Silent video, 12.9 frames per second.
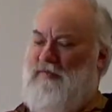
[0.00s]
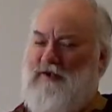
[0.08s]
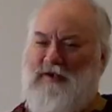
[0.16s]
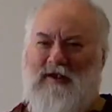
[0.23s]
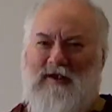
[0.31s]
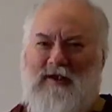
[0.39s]

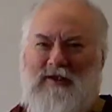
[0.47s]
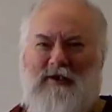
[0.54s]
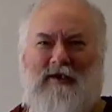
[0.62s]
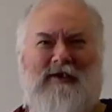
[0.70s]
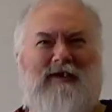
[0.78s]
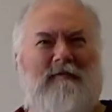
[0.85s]
but you
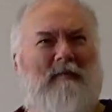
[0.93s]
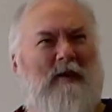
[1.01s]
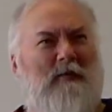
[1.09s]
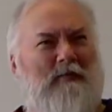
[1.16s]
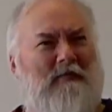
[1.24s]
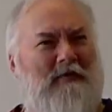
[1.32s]
could give
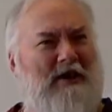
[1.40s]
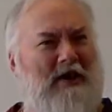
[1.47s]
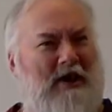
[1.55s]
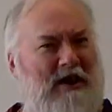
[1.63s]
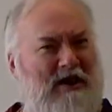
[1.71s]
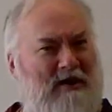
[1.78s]
them a
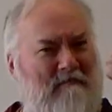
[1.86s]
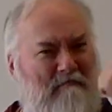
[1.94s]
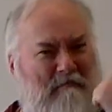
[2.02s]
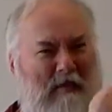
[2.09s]
really